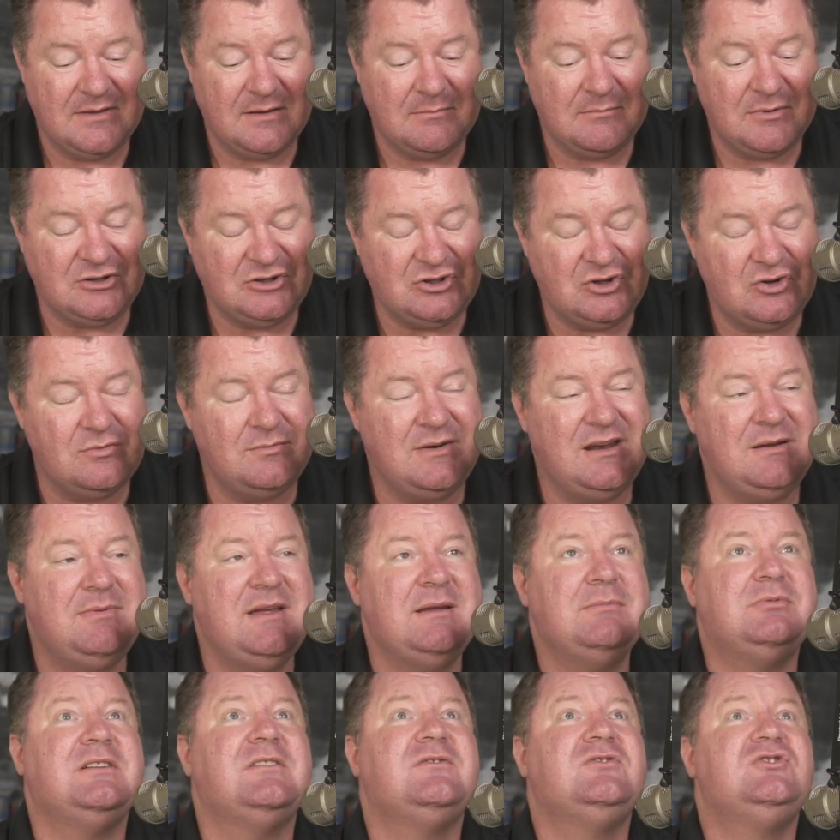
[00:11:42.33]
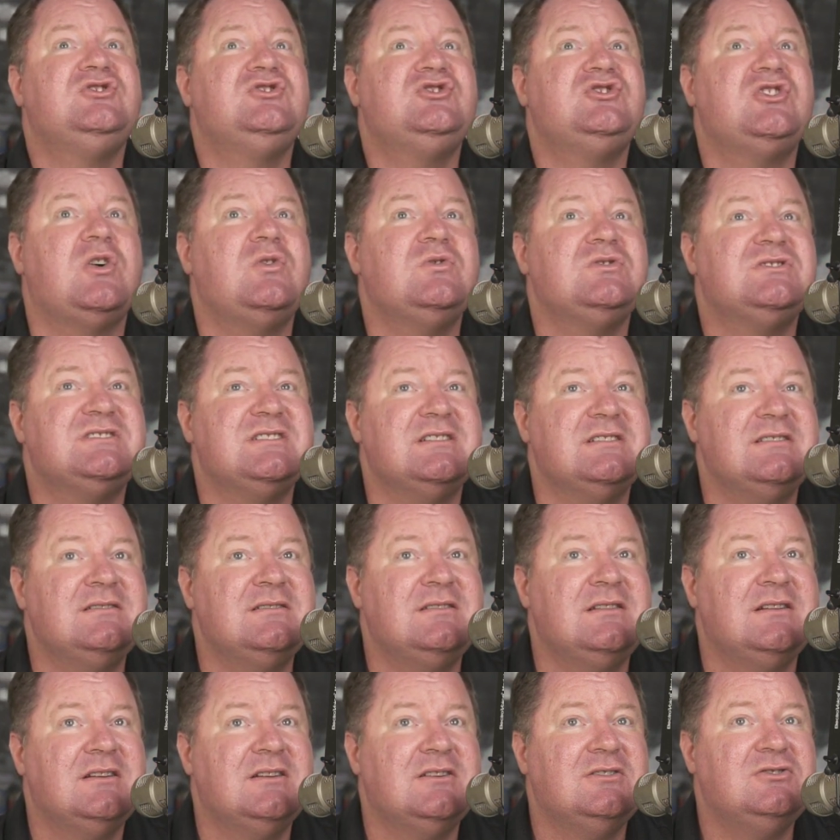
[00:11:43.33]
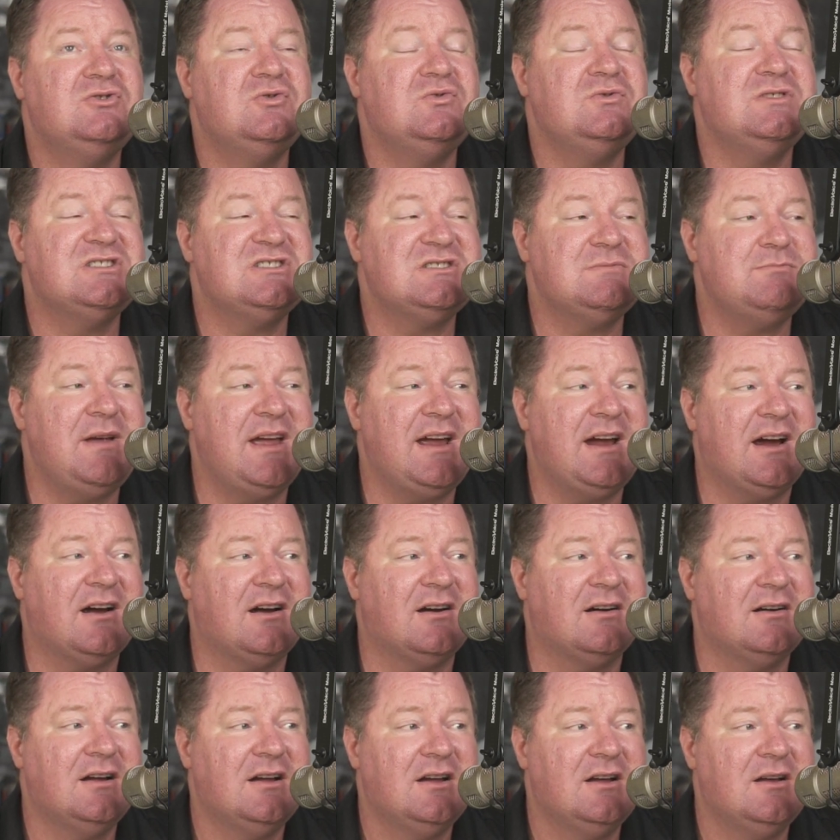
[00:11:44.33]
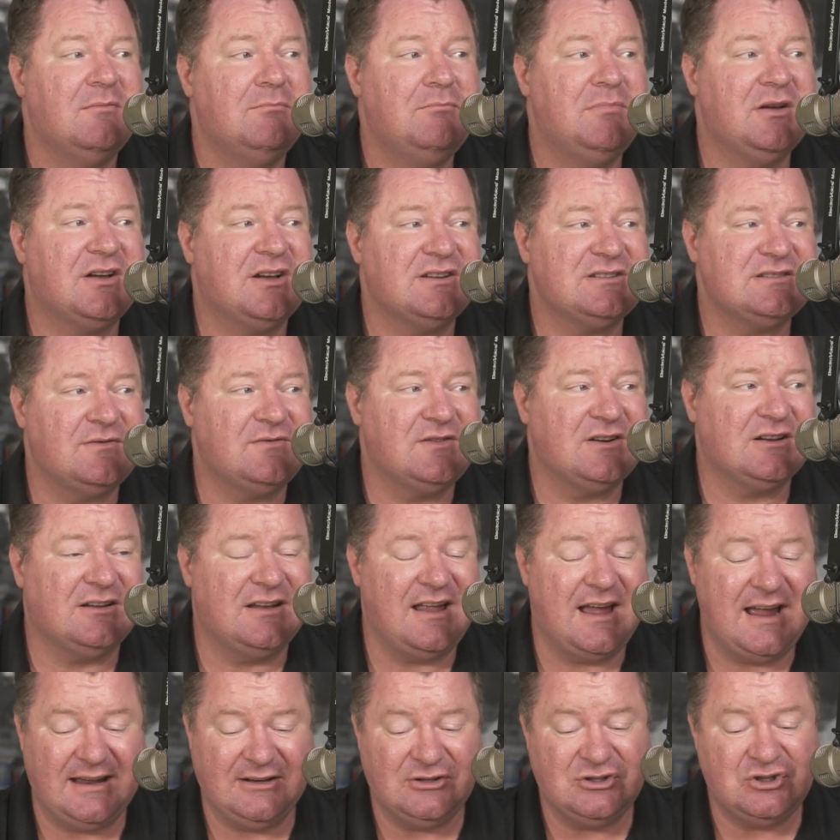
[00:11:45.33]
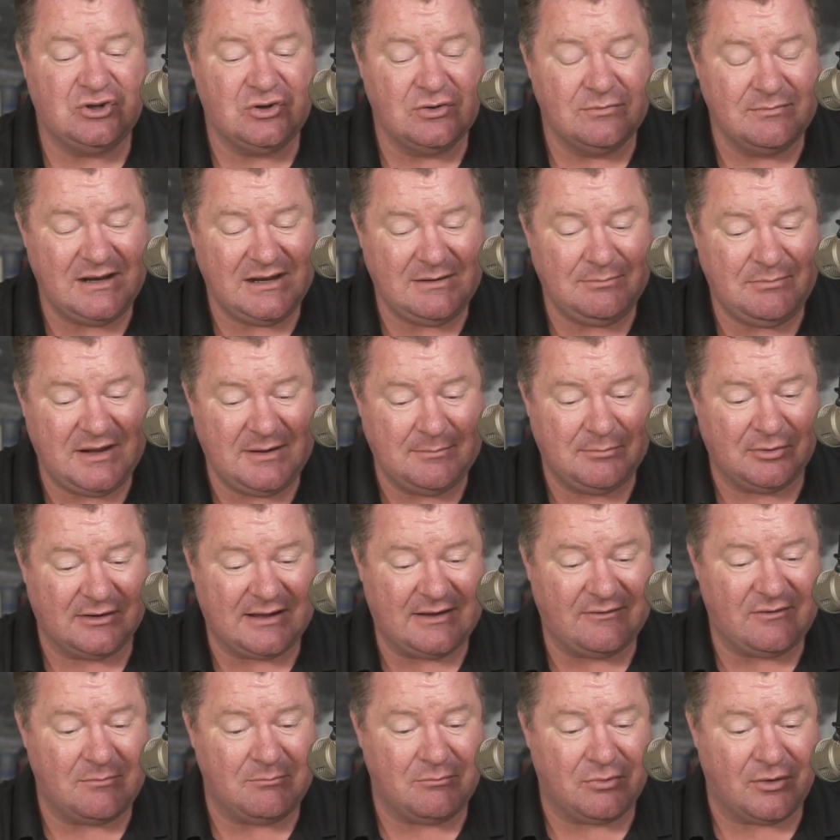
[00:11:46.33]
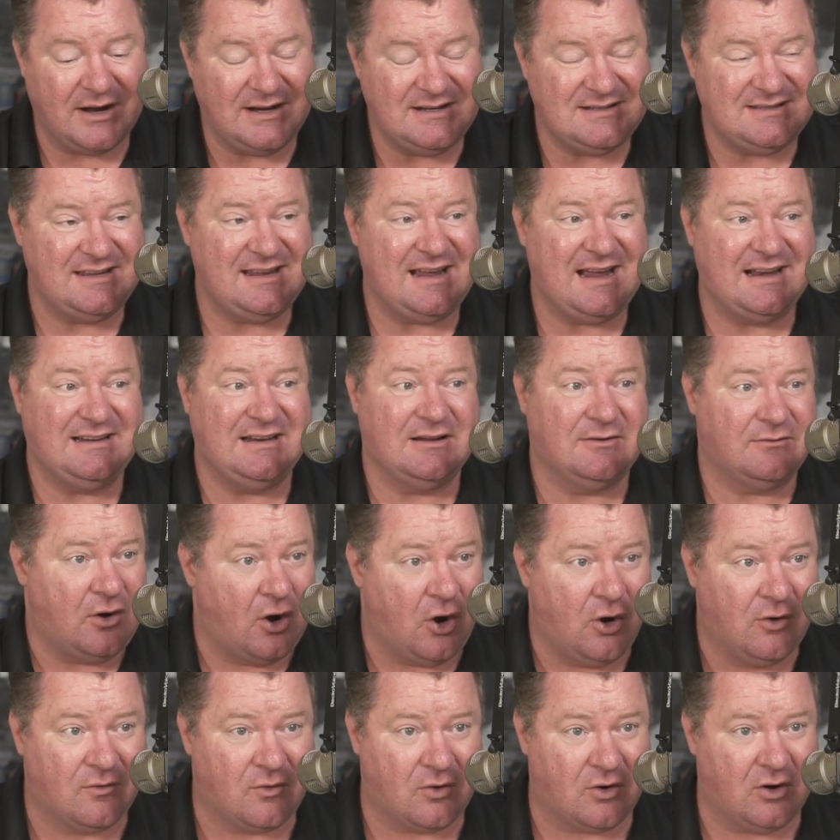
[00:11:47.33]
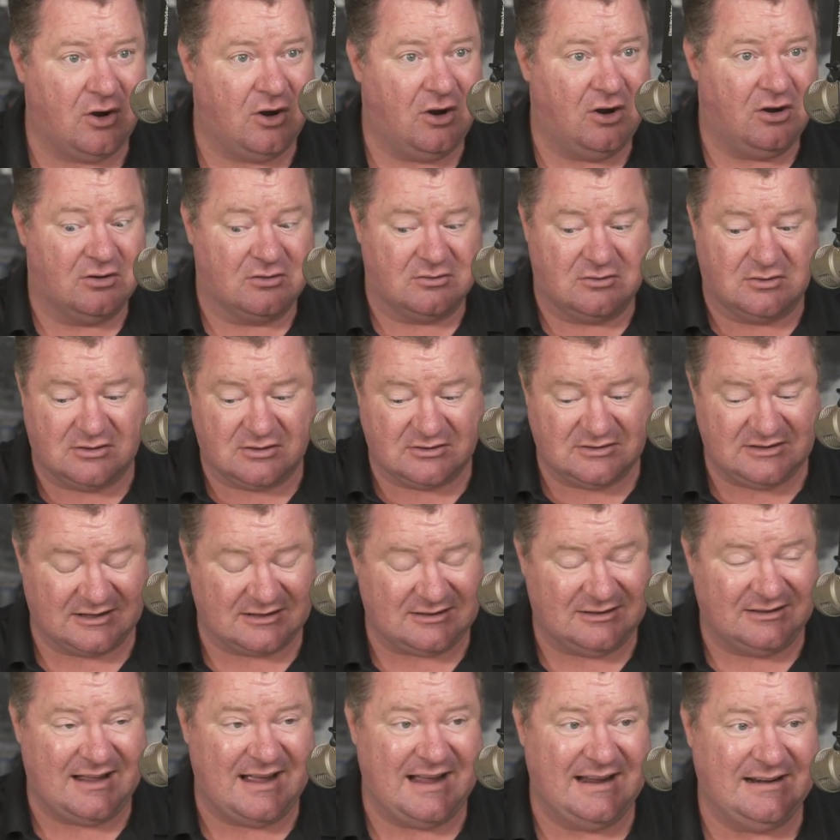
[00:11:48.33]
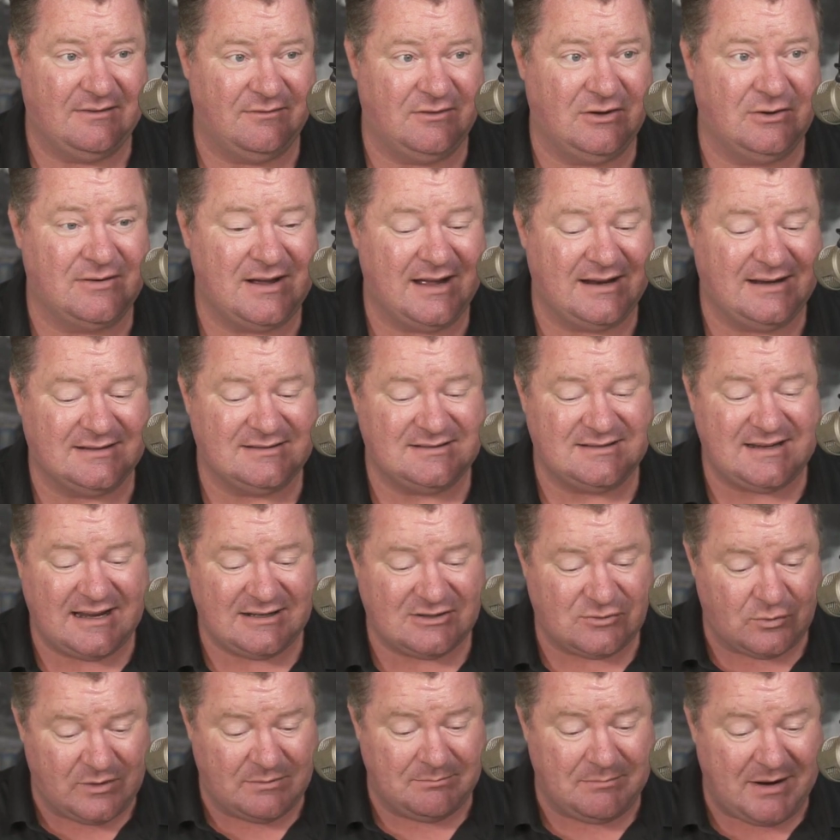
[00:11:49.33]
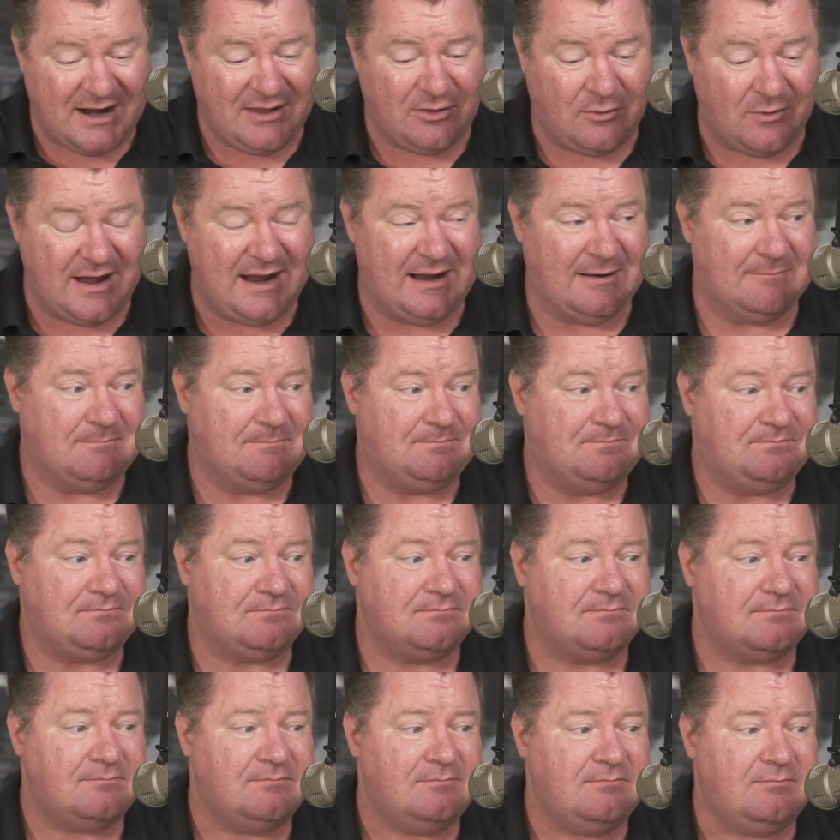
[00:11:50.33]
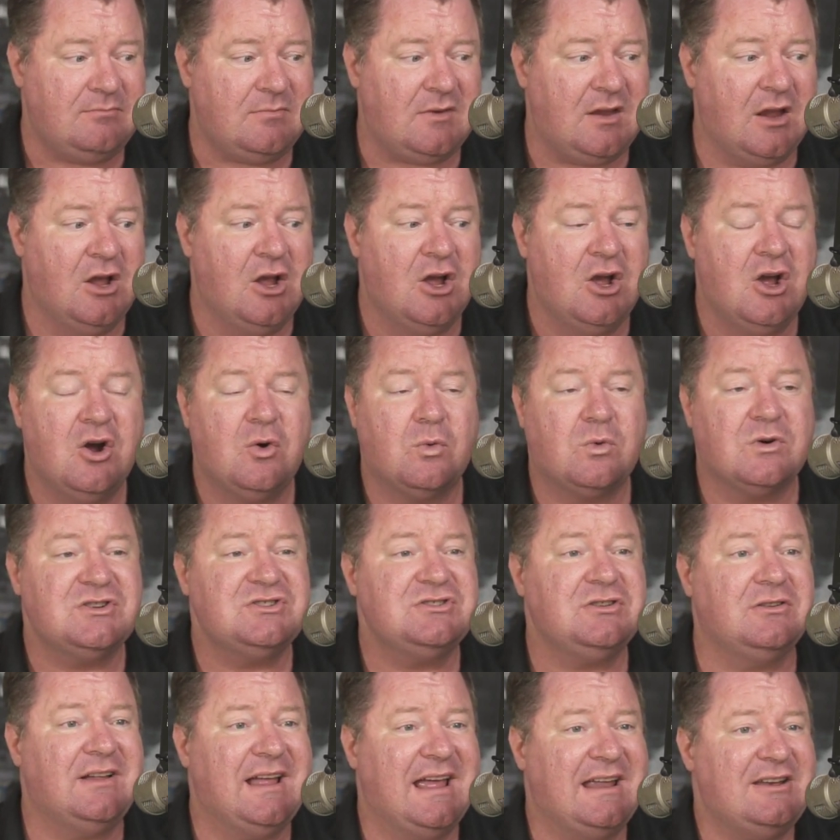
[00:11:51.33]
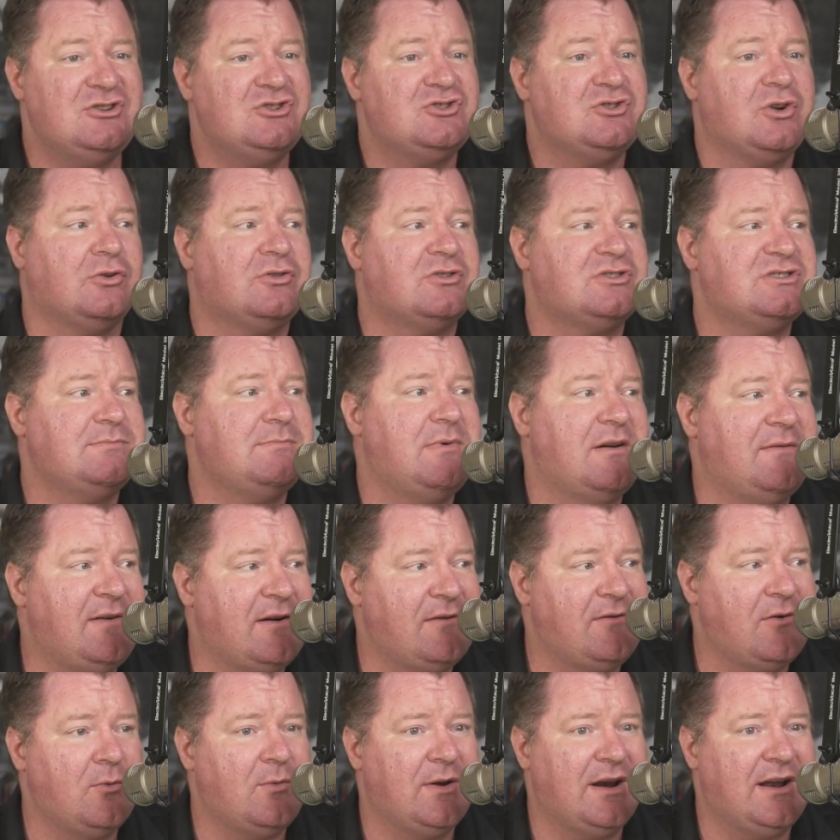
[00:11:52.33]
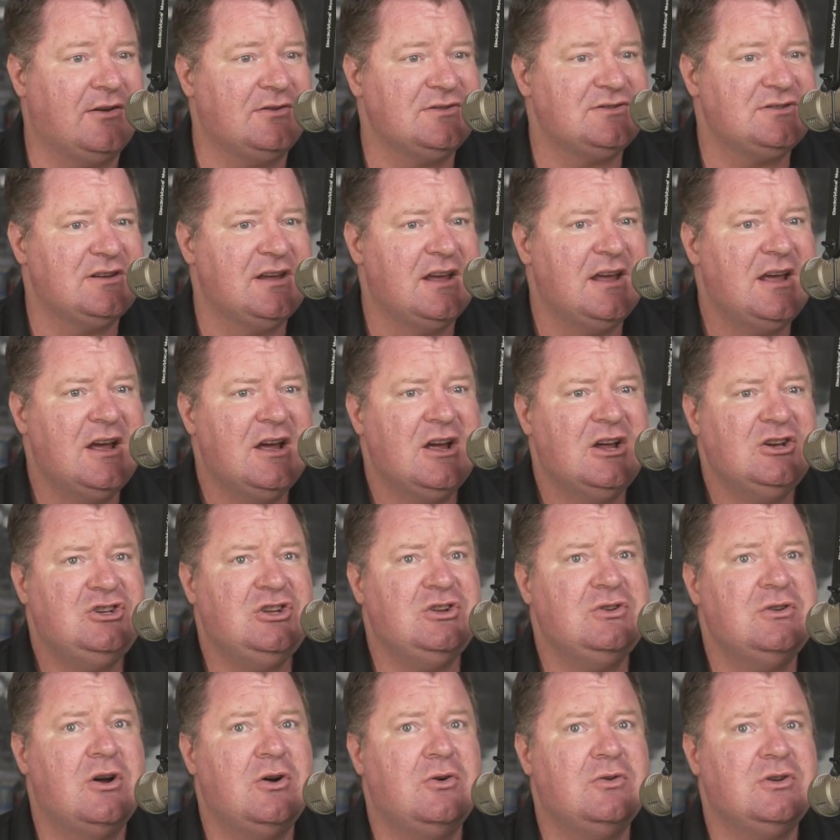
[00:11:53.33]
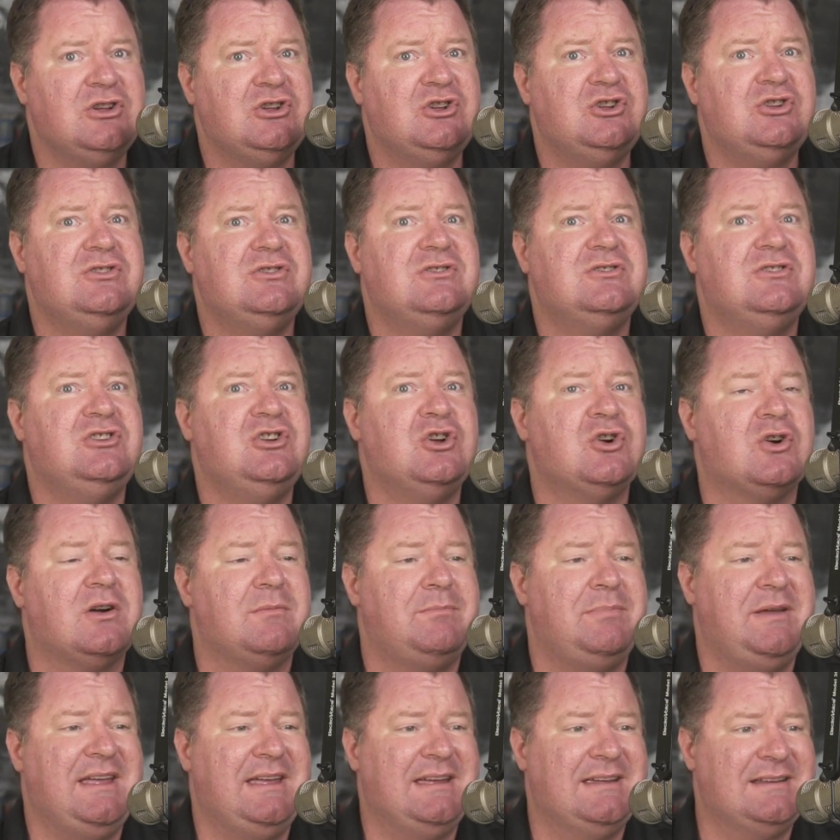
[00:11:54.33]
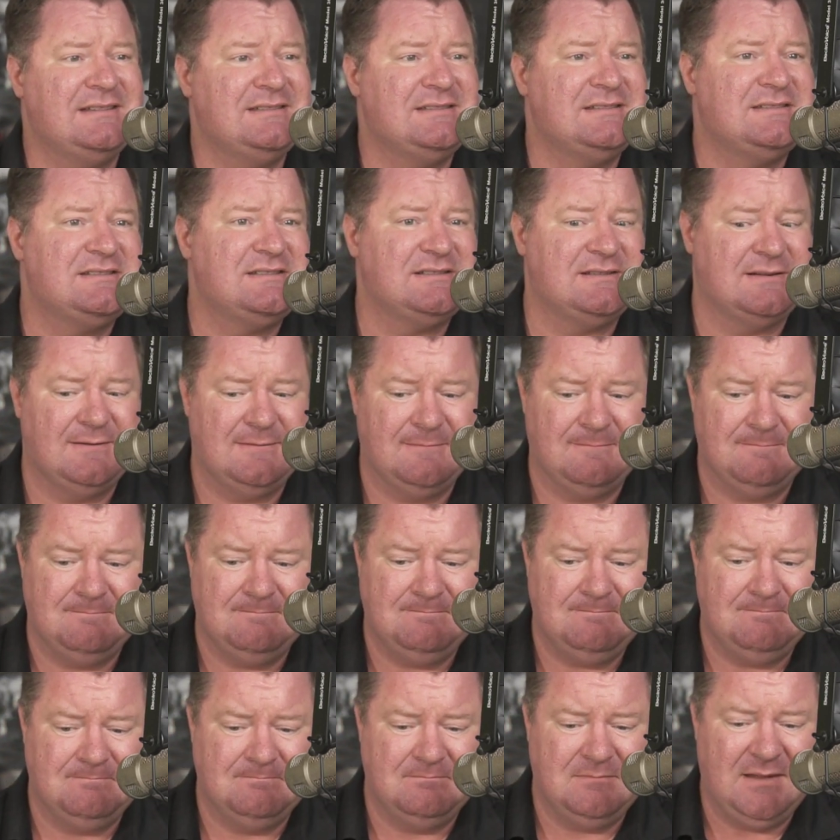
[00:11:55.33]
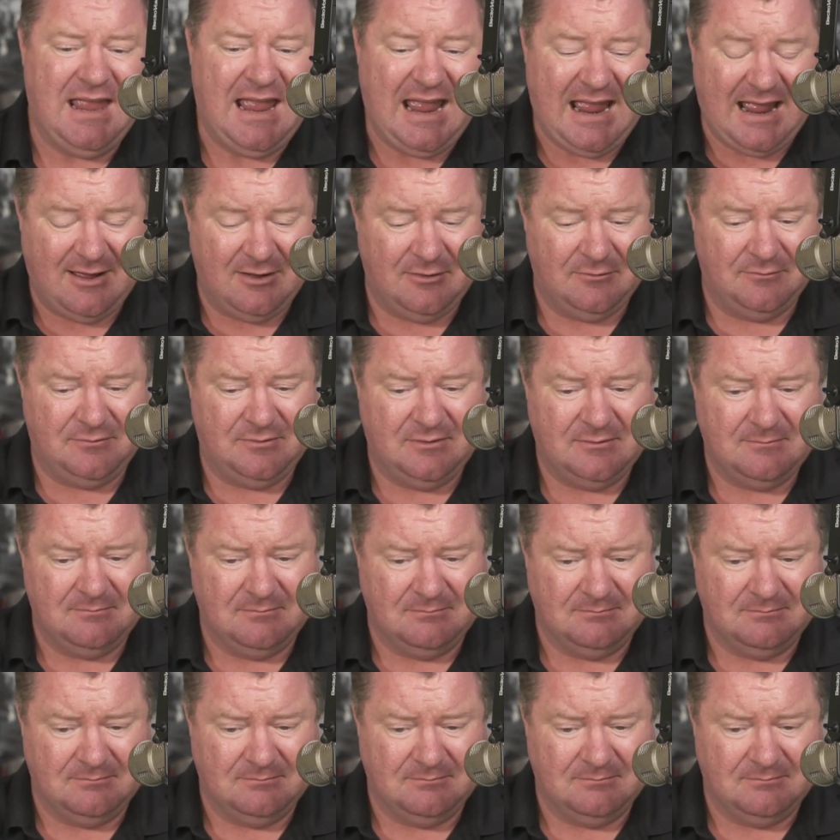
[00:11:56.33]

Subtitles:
But too many people have chosen to despair because of decline. Too many people have embraced the idea of overall decline of the United States, when, by the way, we're still head and shoulders above everyone else. Do you know Europeans have